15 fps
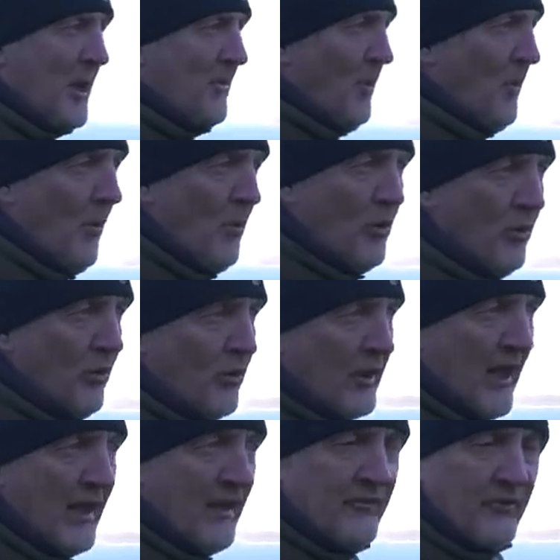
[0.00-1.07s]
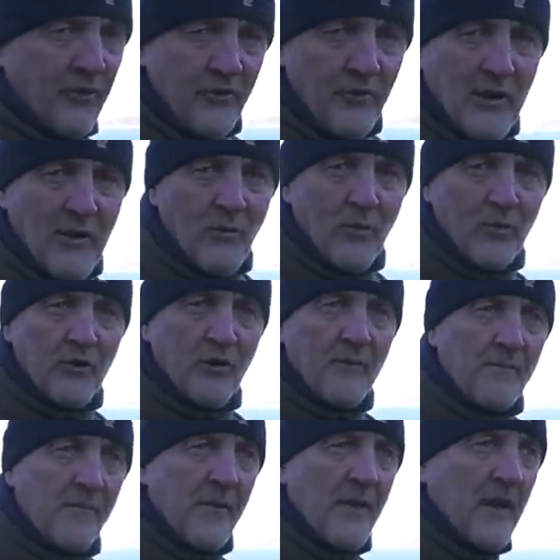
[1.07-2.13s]
But what we're going to look at is a three wood.
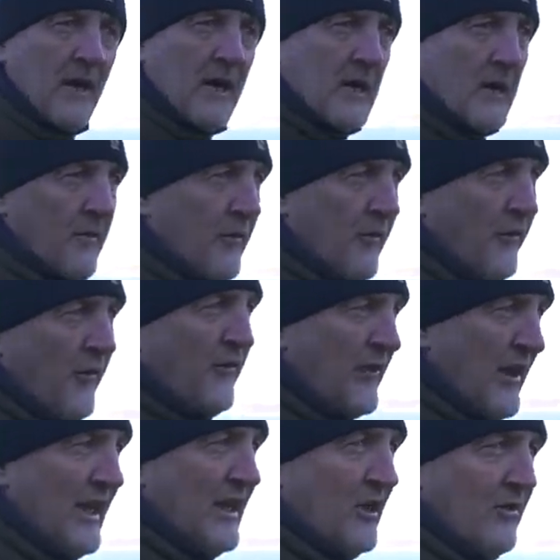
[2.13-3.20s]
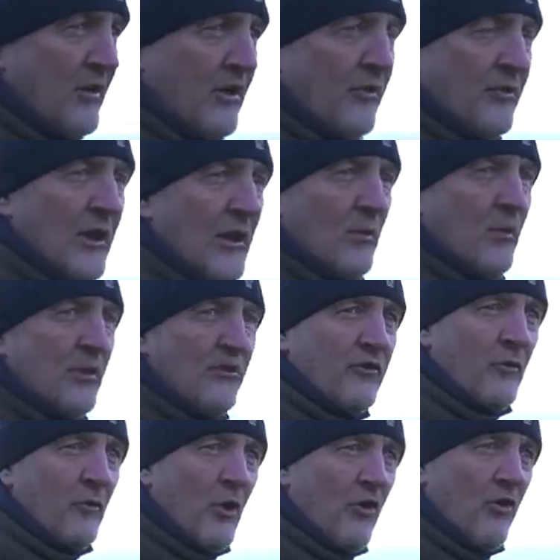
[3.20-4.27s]
The 15 degree three wood is
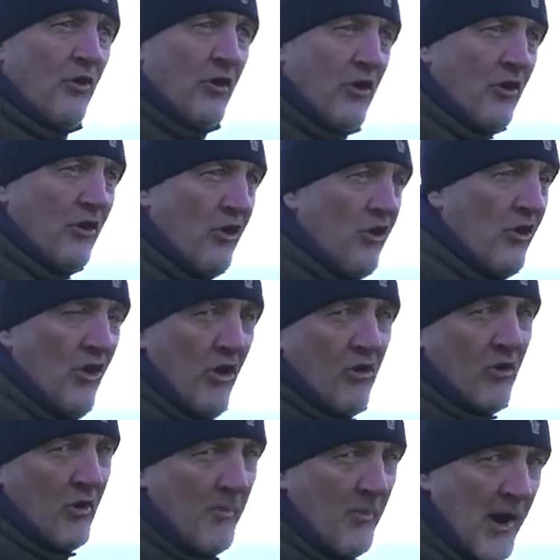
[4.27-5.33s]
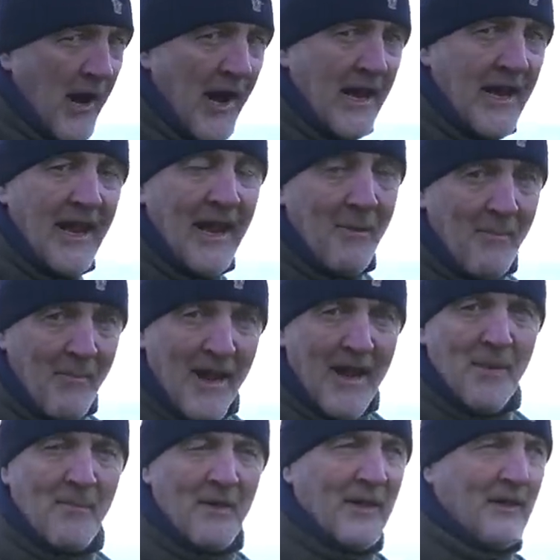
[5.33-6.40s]
the one that you're not going to buy, in my
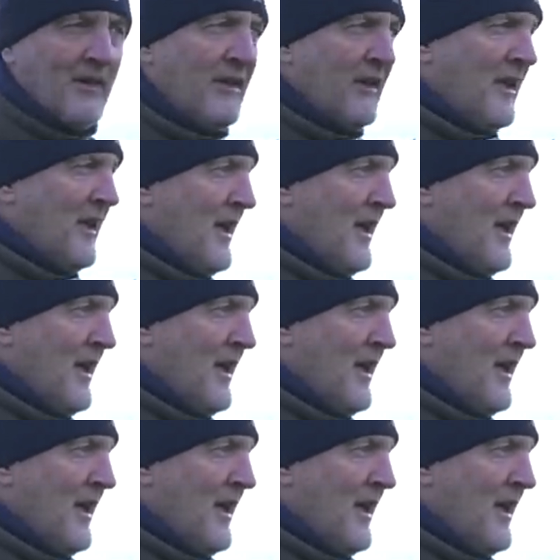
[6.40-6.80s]
opinion.